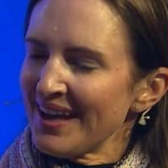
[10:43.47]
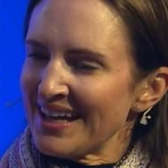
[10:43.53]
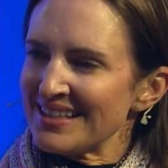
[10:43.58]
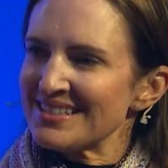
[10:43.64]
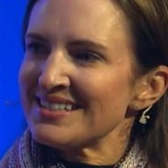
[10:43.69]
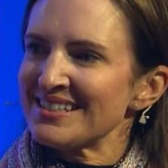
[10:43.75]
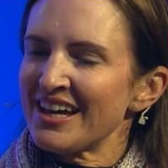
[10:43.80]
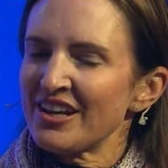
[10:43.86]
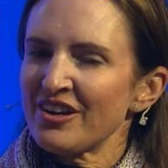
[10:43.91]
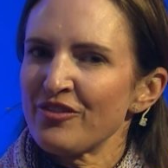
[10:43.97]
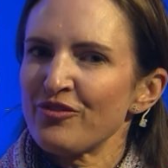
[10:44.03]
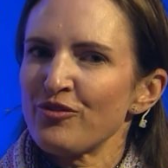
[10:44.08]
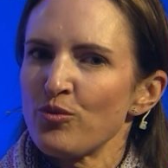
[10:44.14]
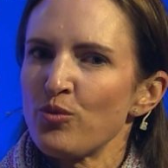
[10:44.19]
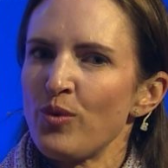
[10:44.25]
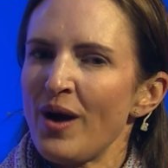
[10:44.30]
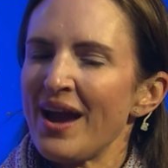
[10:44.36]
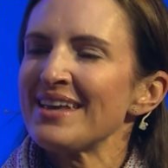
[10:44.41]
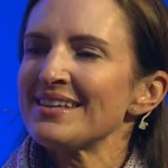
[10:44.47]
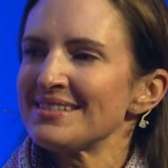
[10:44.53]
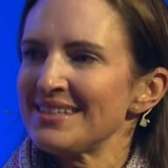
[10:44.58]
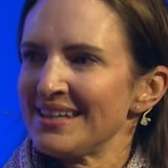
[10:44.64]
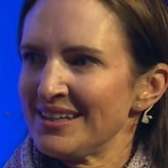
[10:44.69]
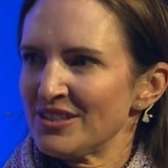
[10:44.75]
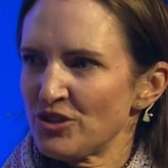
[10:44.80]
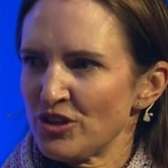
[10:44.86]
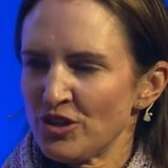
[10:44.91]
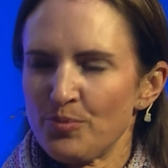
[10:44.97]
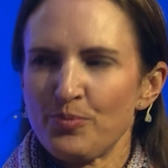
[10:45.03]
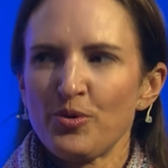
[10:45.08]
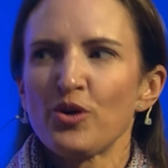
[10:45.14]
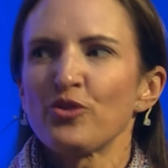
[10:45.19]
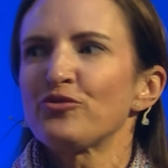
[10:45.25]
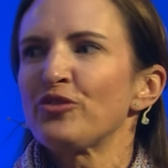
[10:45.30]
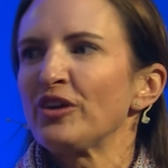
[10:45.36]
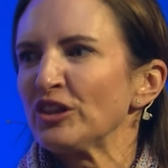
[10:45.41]
instead of waiting to the
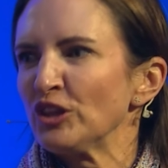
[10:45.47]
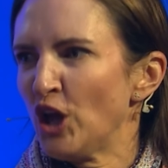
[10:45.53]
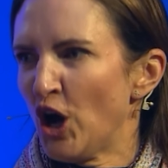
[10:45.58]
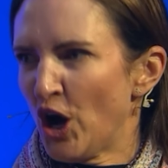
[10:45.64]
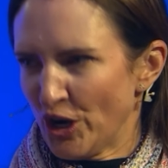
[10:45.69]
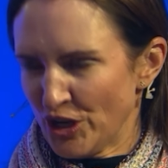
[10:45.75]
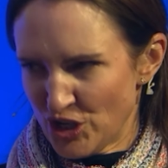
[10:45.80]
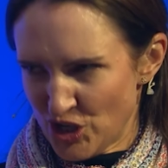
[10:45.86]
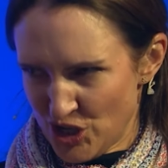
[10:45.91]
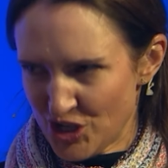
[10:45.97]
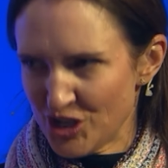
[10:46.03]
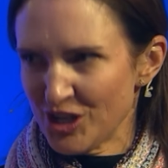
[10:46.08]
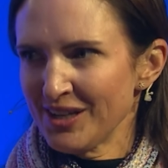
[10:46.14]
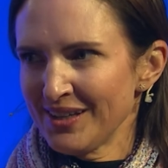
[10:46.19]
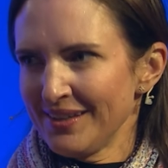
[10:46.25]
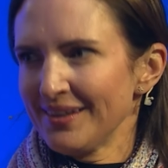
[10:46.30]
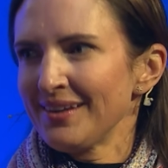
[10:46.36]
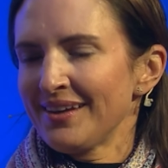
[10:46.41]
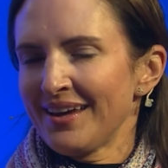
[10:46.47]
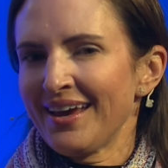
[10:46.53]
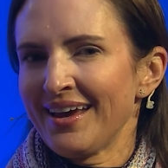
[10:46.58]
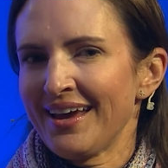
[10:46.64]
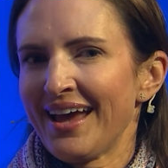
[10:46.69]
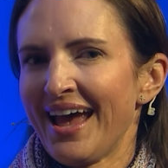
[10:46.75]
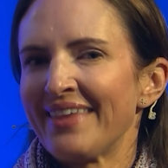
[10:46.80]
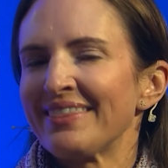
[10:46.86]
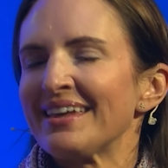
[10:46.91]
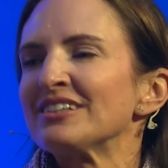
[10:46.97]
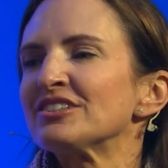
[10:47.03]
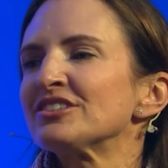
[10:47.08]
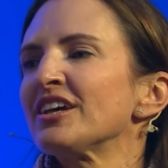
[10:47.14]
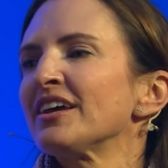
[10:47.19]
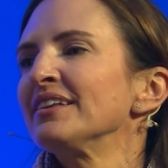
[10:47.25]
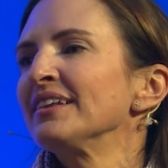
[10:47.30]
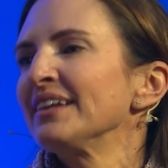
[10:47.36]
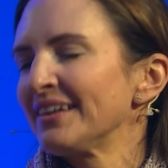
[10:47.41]
perfect launch, and then
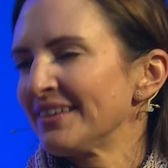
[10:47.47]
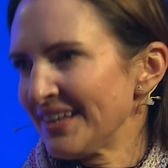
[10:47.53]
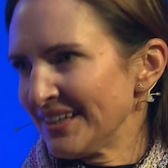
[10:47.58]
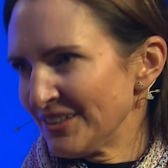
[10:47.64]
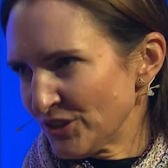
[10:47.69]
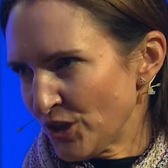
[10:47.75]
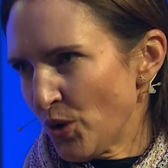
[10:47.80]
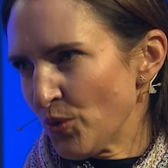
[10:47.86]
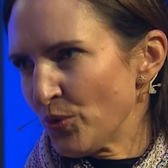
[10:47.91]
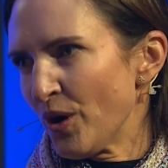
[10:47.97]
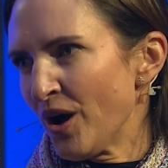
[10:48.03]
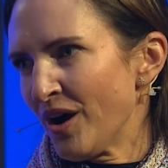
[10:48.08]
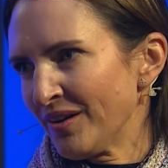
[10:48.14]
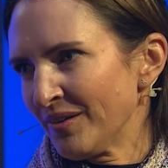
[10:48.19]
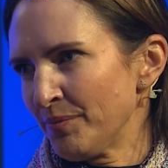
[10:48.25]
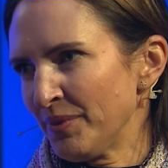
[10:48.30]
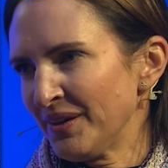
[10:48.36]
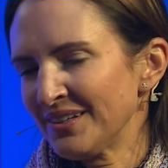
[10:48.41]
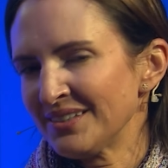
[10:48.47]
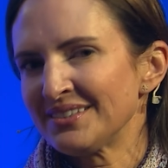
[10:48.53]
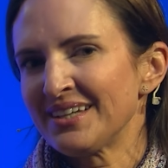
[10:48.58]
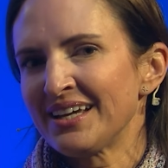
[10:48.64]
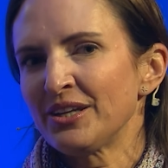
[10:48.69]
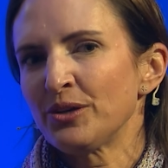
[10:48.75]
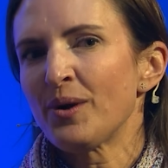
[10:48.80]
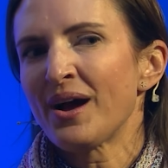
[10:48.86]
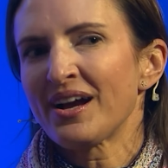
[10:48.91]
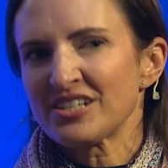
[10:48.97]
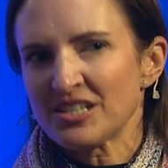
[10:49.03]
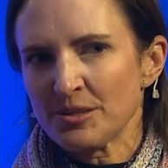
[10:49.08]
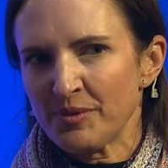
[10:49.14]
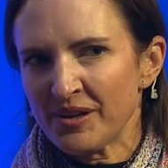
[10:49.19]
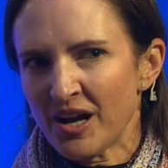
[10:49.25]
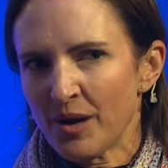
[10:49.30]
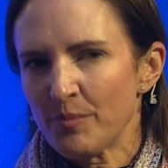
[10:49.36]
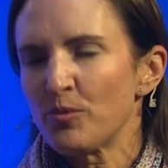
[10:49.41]
suddenly things go wrong, because then you actually
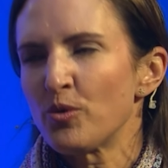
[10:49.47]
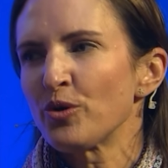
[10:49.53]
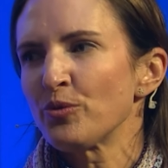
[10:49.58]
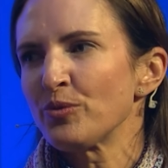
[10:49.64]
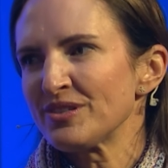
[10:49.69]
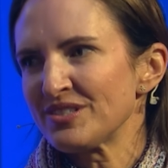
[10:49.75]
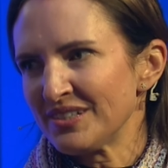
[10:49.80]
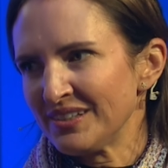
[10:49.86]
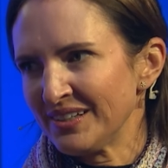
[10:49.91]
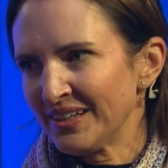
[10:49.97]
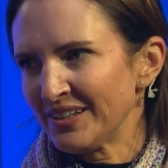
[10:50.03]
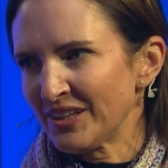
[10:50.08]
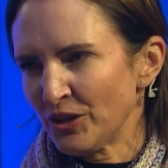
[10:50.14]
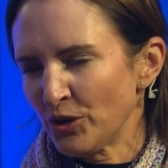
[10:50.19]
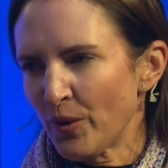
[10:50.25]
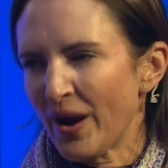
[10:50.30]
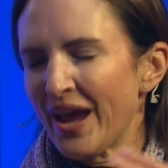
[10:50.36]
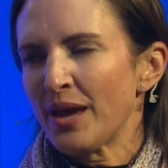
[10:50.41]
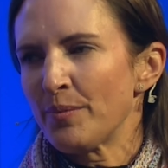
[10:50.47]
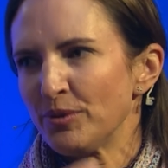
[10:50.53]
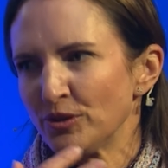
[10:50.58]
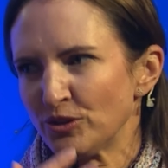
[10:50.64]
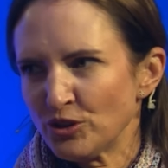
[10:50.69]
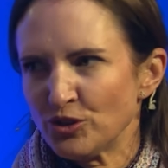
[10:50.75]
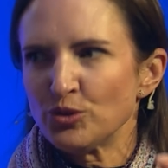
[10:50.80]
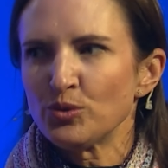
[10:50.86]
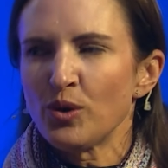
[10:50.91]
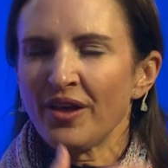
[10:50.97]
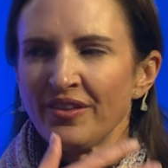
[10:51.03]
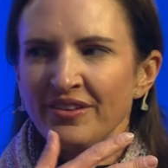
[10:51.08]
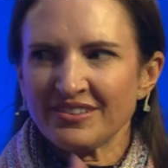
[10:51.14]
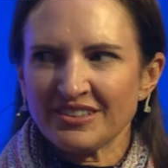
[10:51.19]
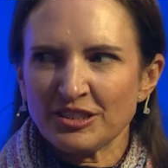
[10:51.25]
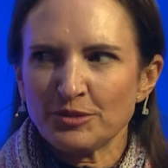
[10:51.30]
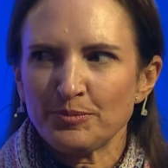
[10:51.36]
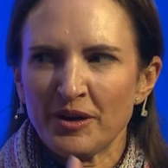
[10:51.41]
become more resilient and you're able to do all
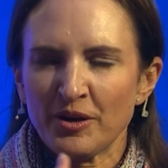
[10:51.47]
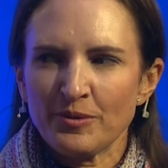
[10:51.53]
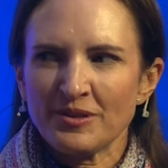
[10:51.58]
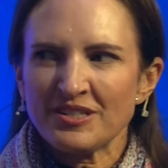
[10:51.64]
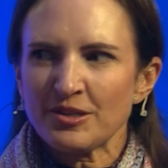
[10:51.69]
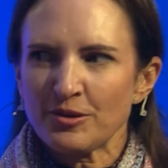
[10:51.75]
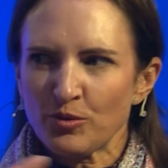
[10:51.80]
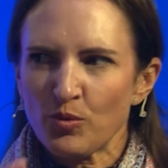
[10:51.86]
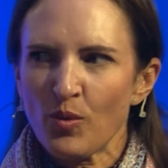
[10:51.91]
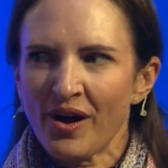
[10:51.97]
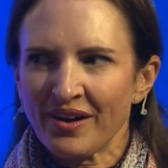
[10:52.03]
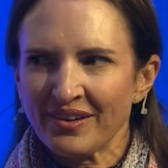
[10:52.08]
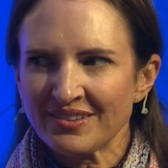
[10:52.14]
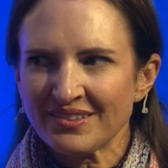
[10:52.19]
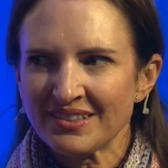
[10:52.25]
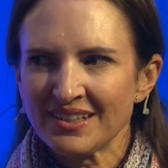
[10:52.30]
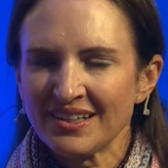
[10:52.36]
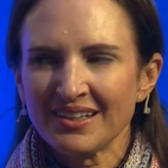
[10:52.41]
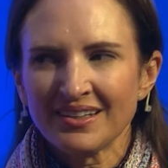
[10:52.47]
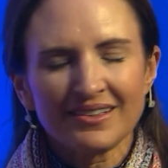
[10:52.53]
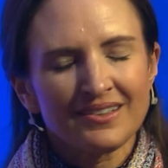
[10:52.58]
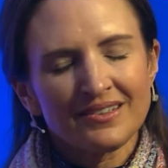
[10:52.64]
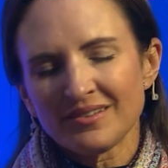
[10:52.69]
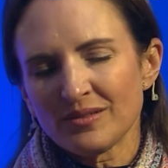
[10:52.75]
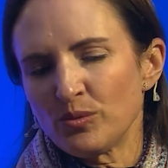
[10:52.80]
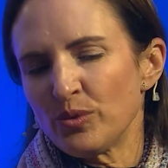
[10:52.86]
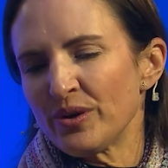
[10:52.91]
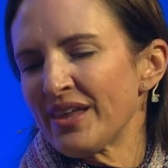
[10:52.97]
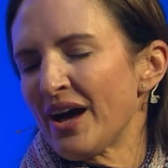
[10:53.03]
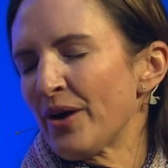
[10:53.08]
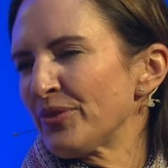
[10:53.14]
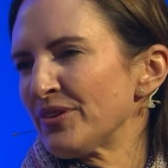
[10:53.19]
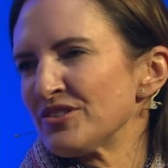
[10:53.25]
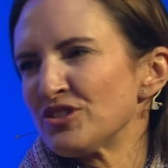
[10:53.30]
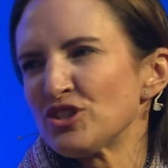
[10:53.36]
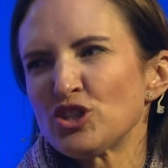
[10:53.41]
these experiments at once
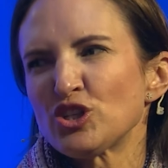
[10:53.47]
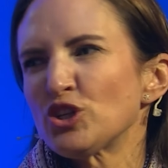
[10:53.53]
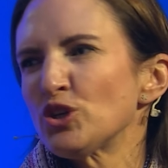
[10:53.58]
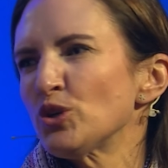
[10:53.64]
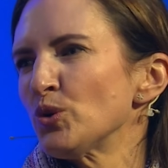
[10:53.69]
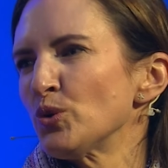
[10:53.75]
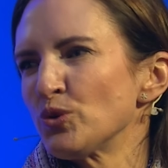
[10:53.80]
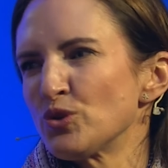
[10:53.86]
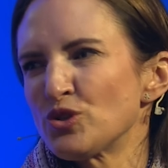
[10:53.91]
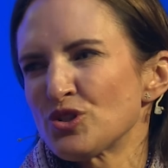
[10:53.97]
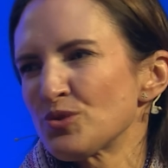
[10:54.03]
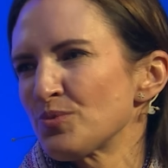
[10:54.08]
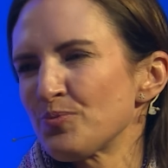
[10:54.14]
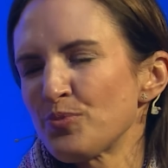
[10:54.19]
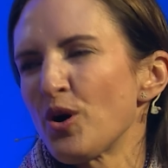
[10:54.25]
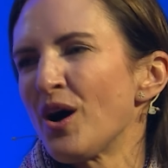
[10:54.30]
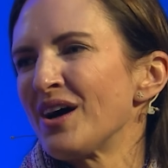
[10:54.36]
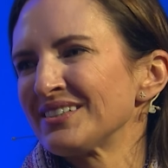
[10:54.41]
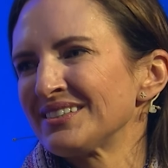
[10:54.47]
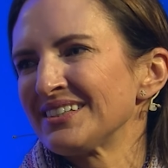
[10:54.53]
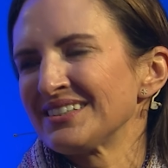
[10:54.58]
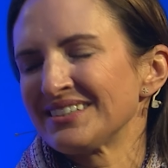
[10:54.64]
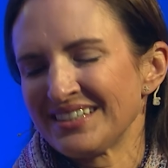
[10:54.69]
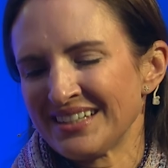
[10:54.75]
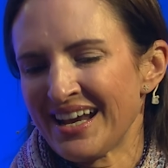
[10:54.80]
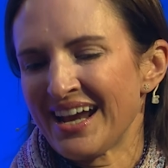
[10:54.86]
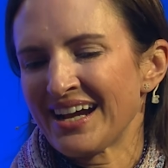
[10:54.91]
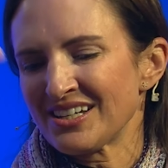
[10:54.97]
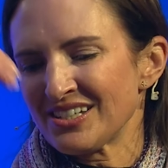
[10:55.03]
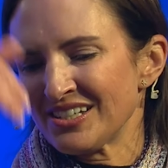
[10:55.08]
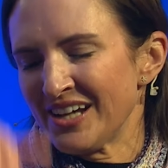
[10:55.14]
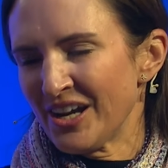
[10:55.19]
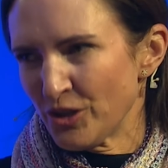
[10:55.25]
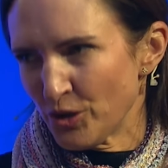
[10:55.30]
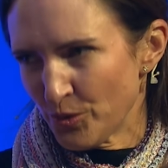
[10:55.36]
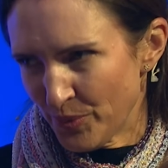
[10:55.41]
without this huge process that
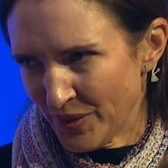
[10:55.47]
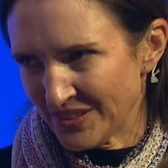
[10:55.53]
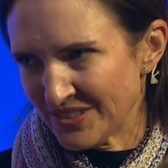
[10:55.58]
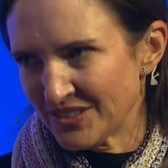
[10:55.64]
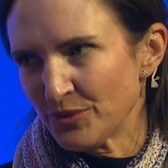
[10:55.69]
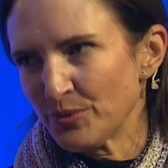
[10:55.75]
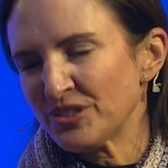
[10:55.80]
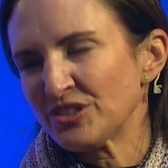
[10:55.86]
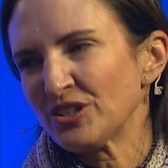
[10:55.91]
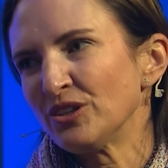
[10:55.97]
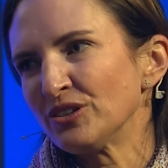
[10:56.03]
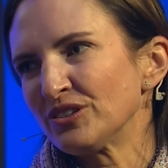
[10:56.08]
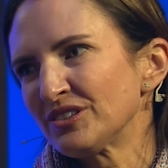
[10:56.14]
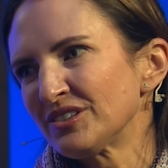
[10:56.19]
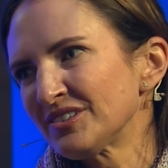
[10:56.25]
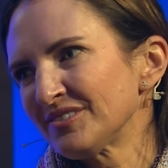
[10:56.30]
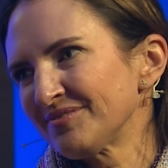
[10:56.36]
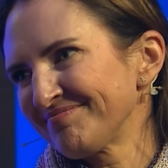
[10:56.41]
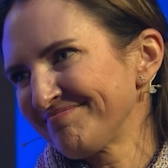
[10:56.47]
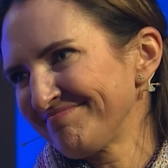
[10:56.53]
actually underpins the results.